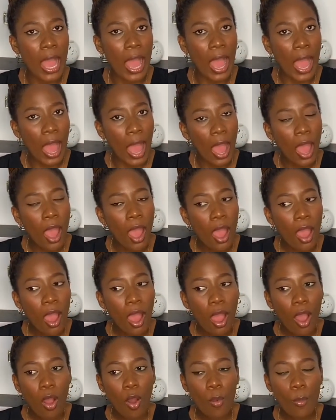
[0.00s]

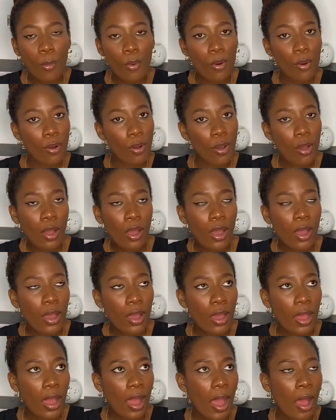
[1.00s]

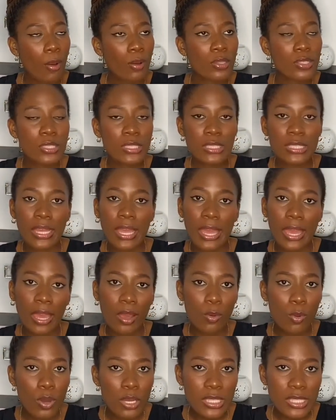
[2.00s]
I was just
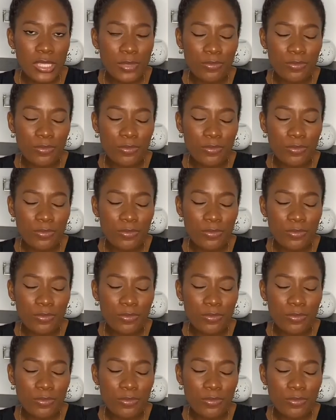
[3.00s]
like, what?